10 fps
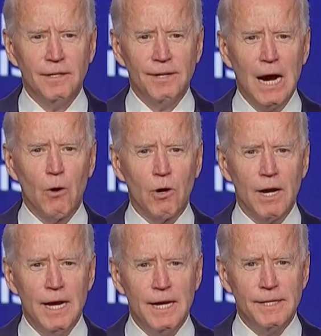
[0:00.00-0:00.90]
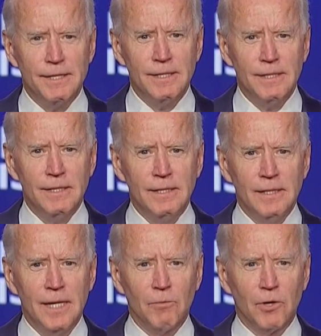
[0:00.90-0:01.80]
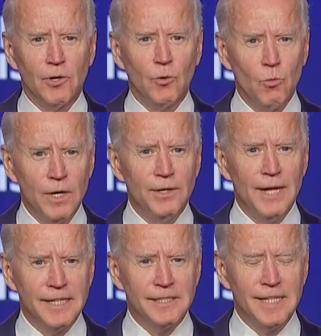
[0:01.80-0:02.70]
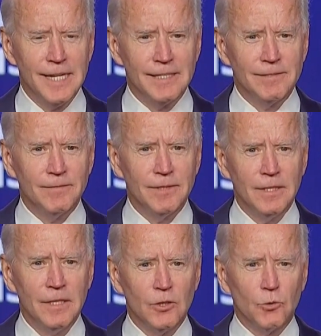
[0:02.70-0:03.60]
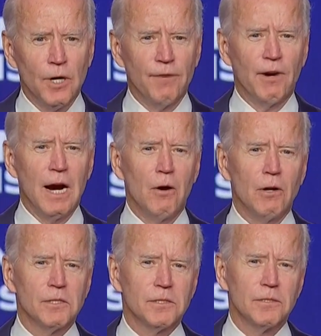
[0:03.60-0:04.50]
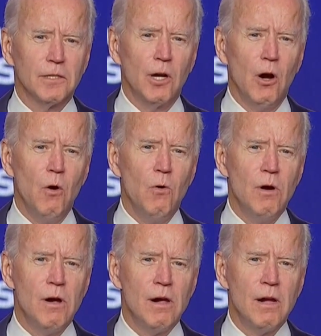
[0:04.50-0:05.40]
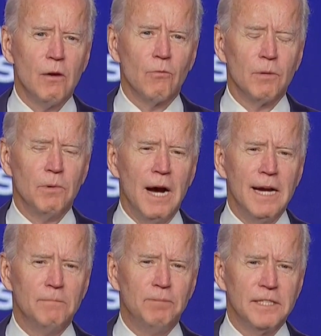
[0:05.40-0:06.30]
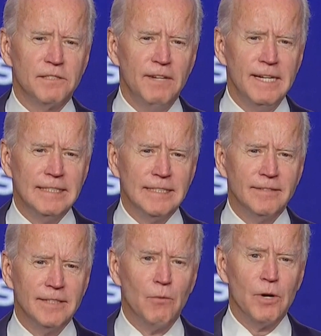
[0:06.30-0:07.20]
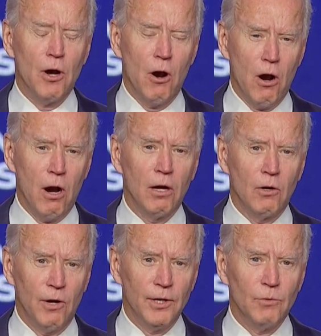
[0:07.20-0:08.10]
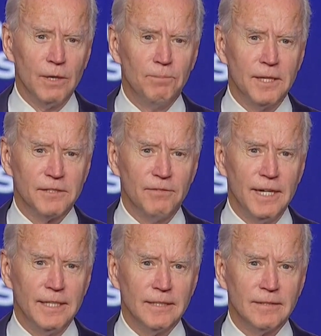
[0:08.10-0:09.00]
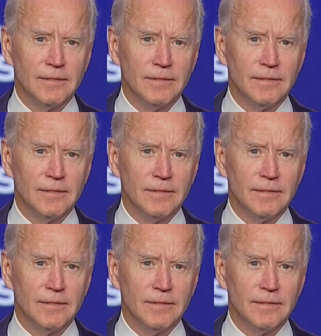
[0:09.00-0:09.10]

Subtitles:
Now we're ahead, and we're going to win that state. 24 hours ago, we were behind in Pennsylvania, and we are going to win Pennsylvania.